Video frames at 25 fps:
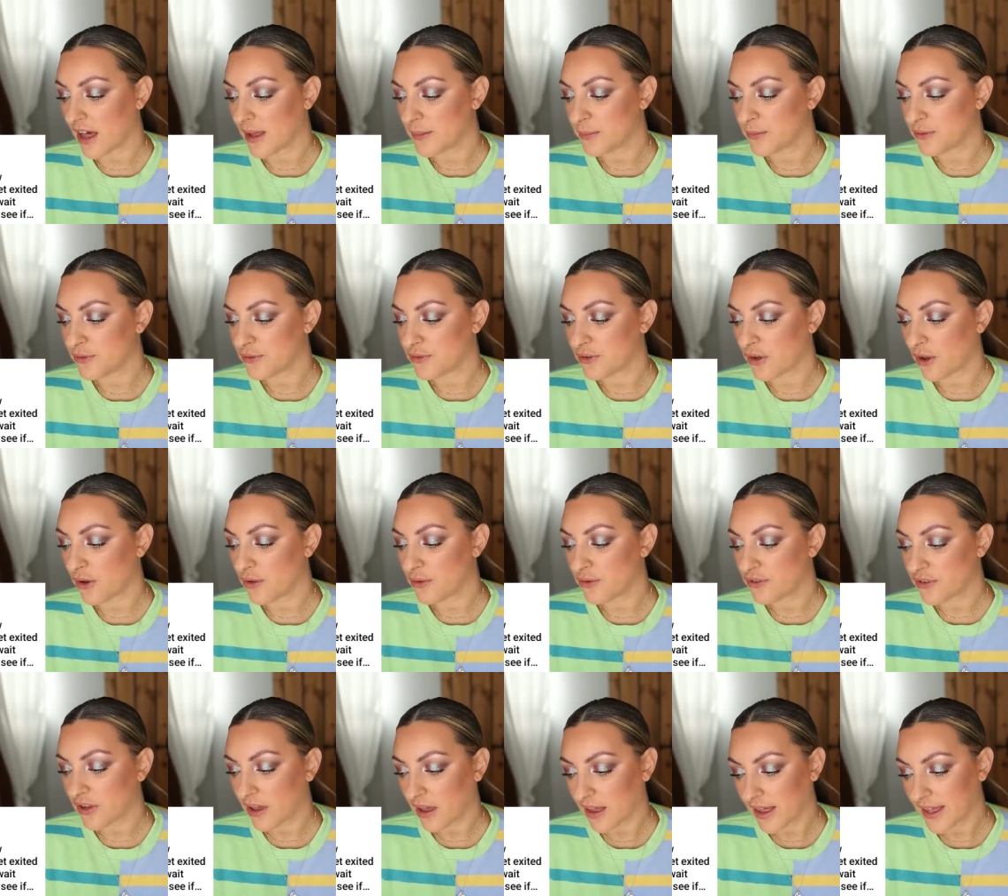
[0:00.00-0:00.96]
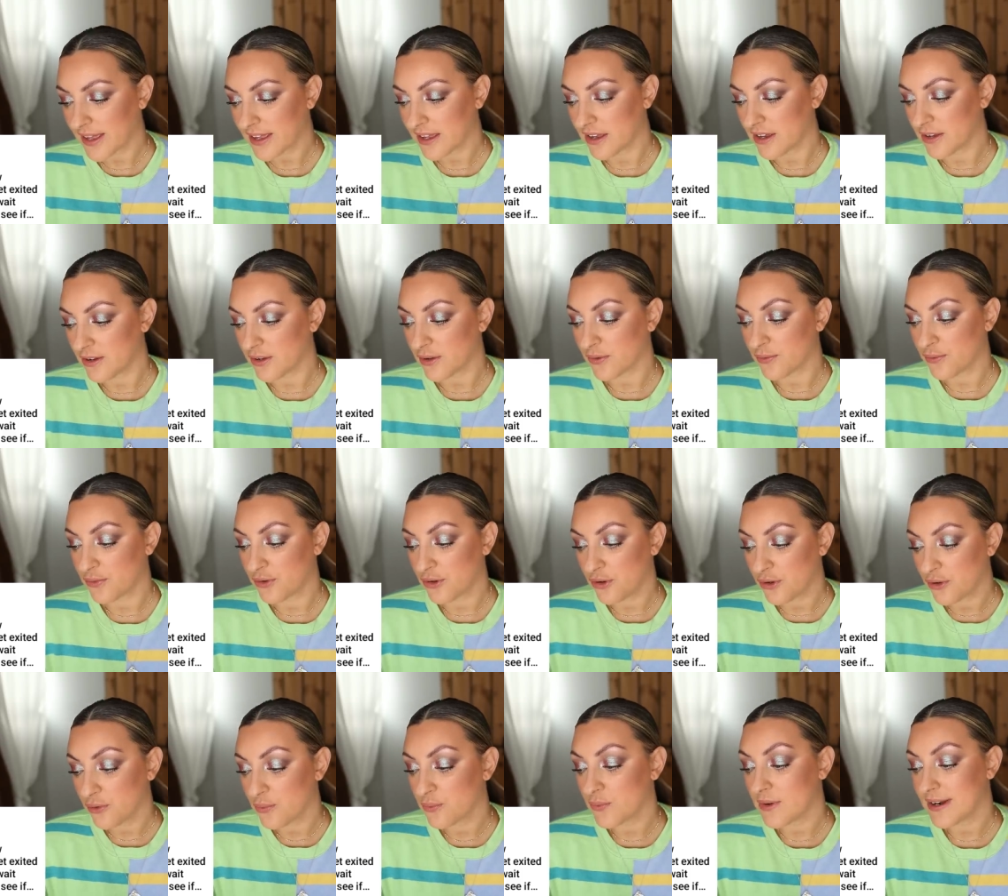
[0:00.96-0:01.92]
I'm so tired of
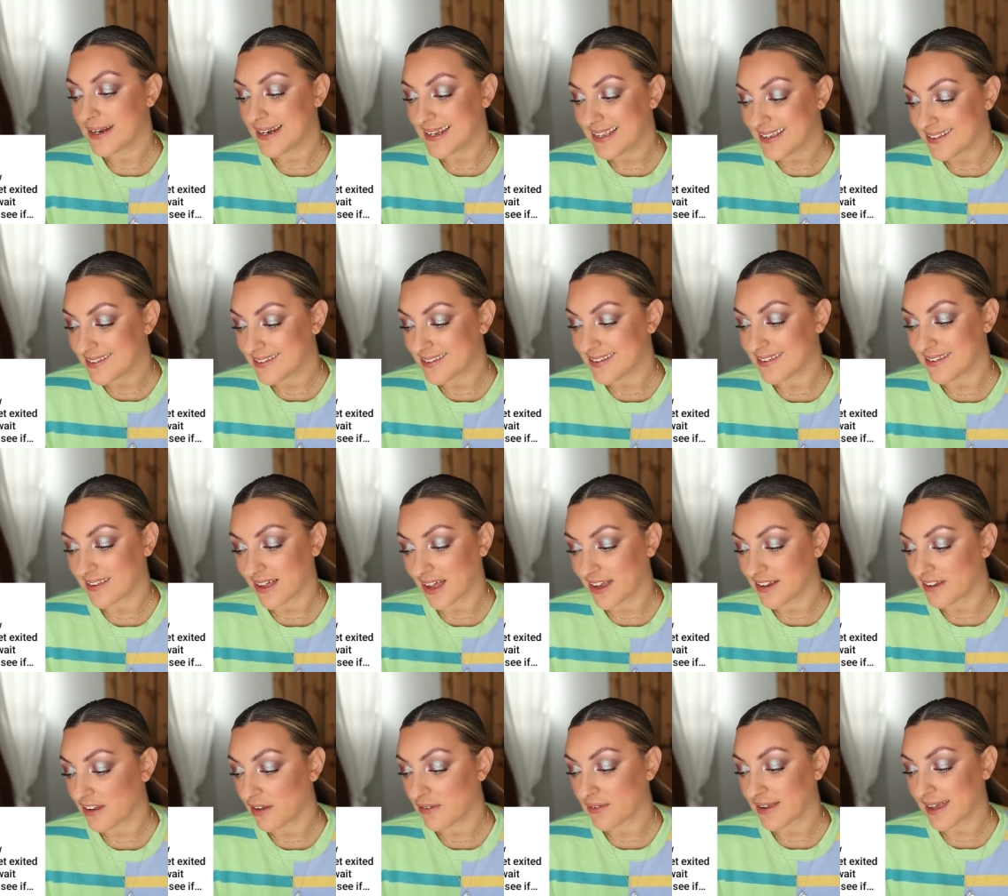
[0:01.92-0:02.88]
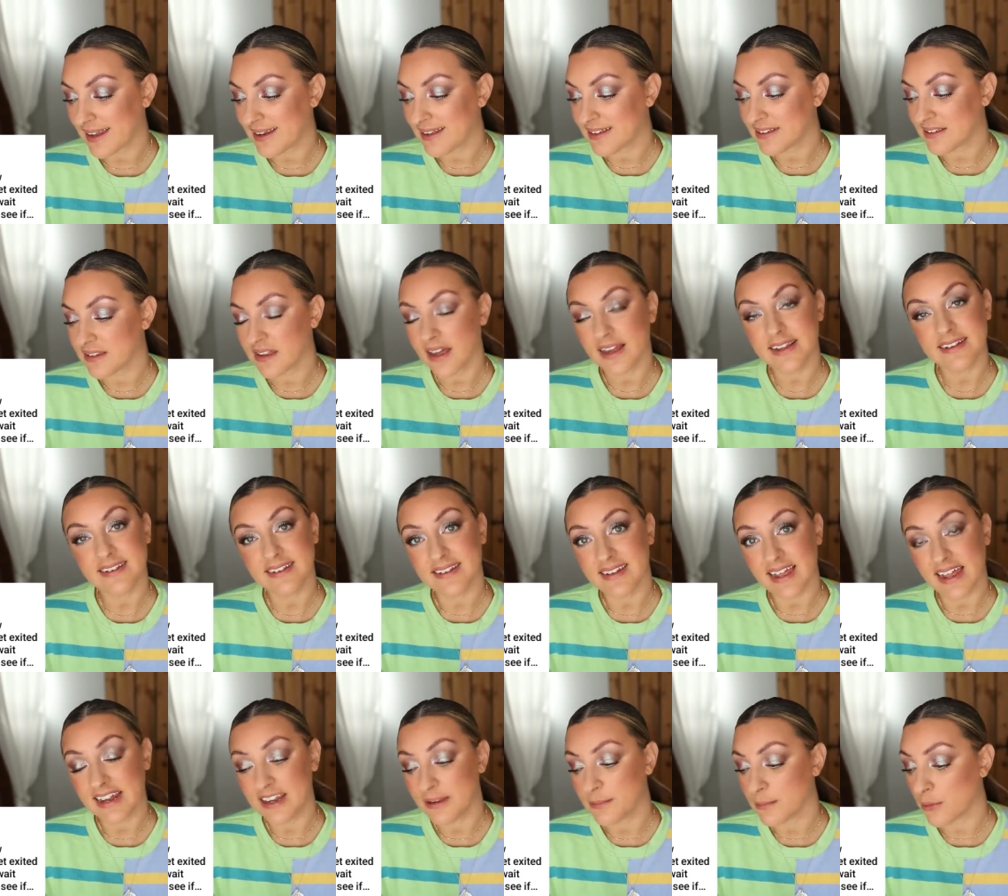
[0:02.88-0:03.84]
new releases. I don't get excited
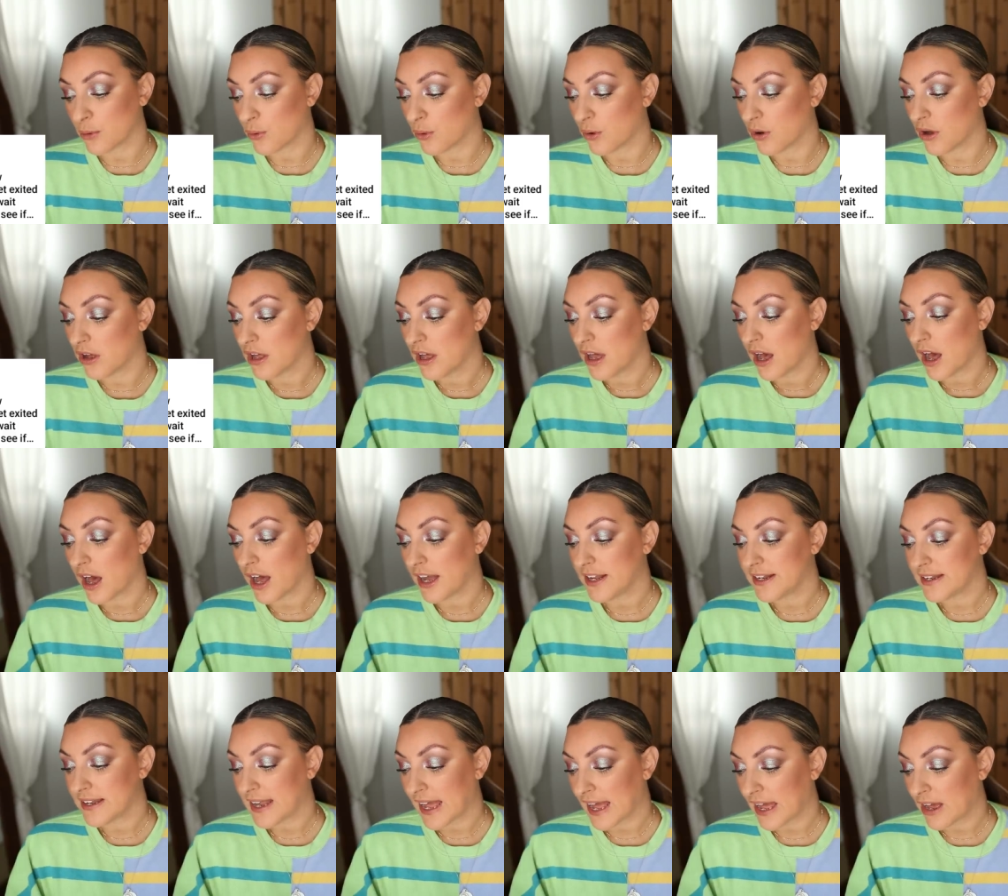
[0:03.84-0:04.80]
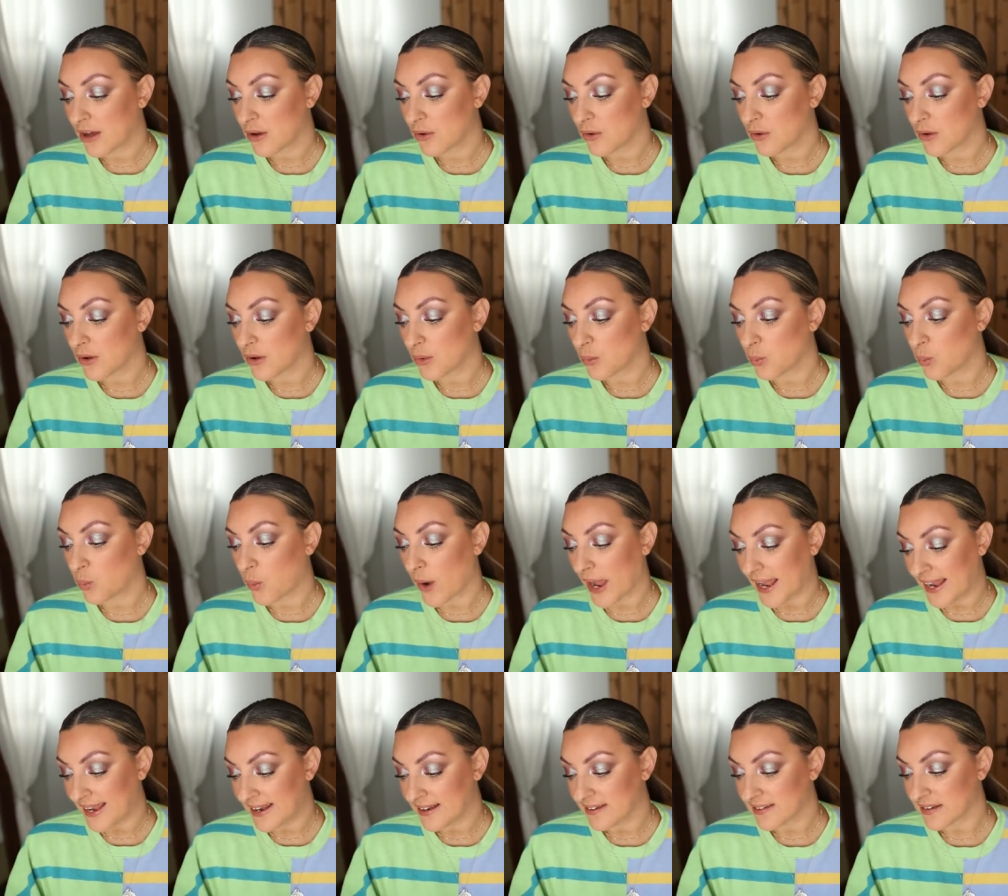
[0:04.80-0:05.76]
anymore. I now
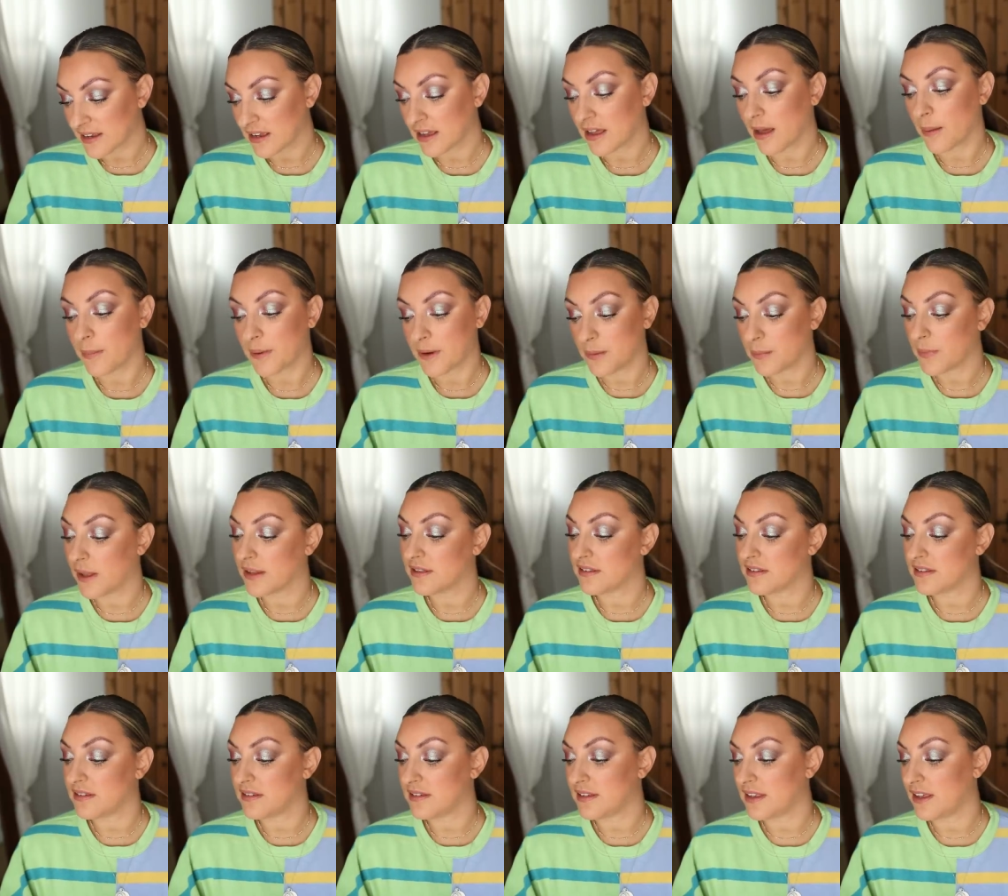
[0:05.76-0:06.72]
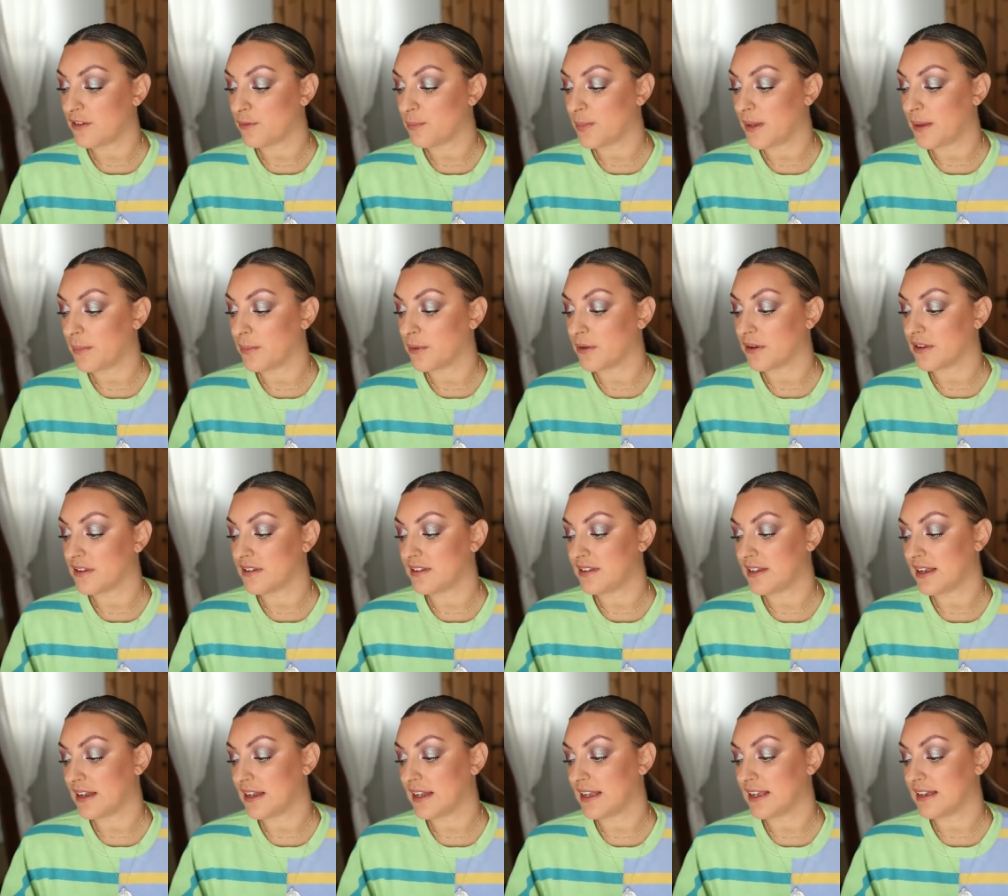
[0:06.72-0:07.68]
wait a couple of months to see if people are
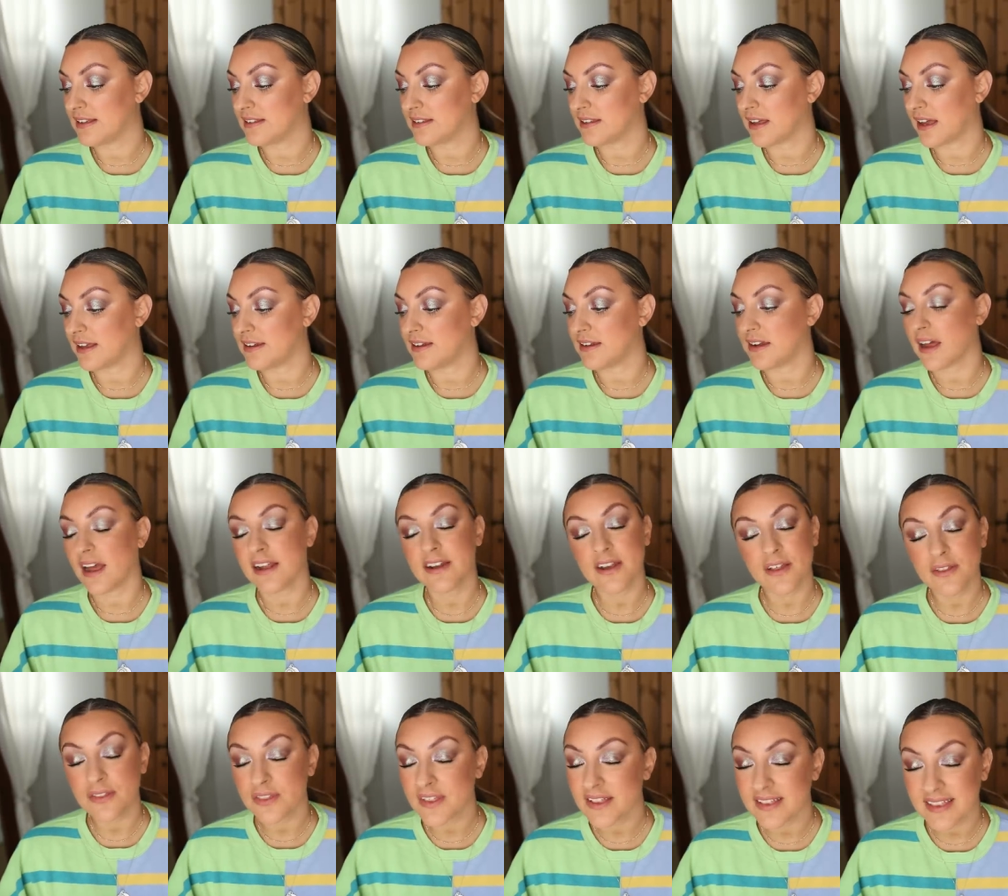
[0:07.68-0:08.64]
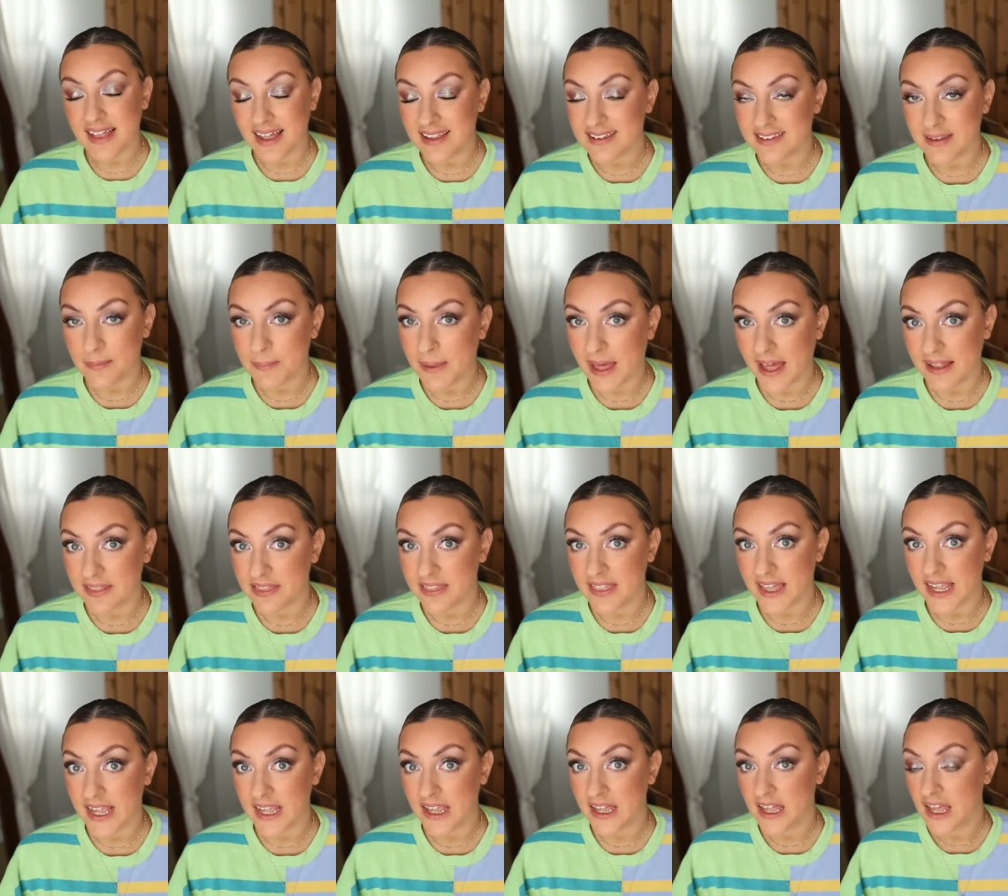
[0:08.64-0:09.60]
still excited. I don't think that's a bad
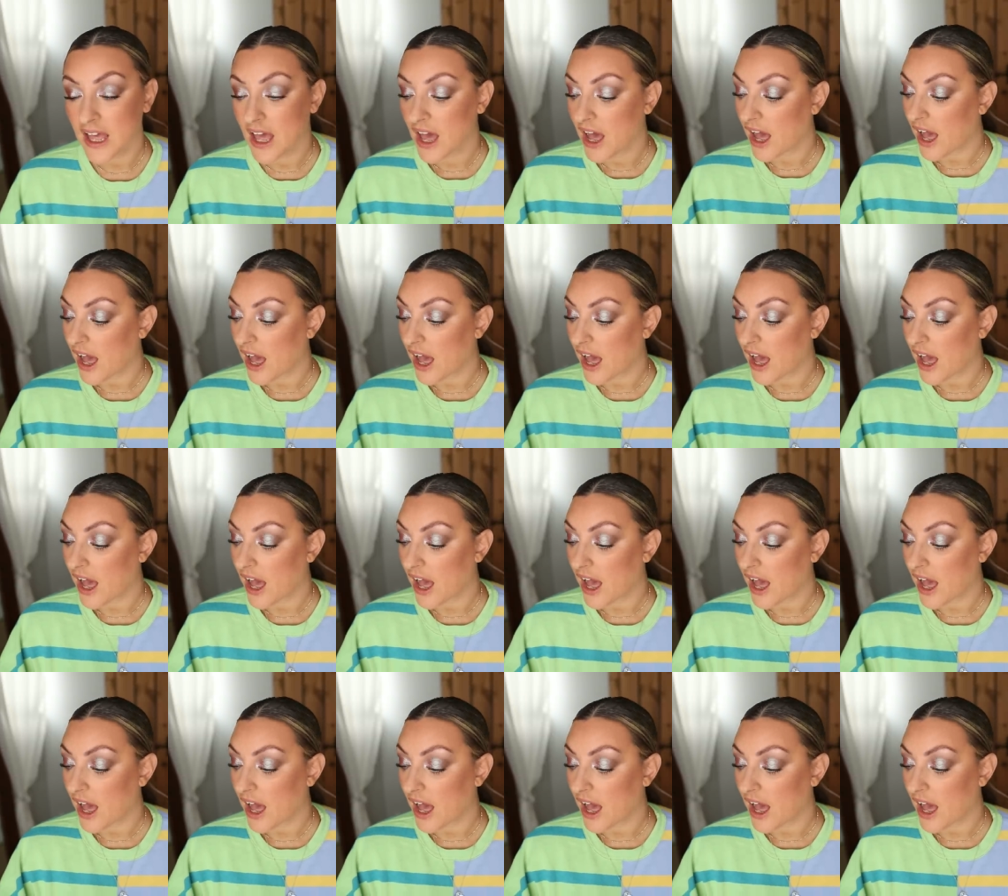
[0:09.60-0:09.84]
thing.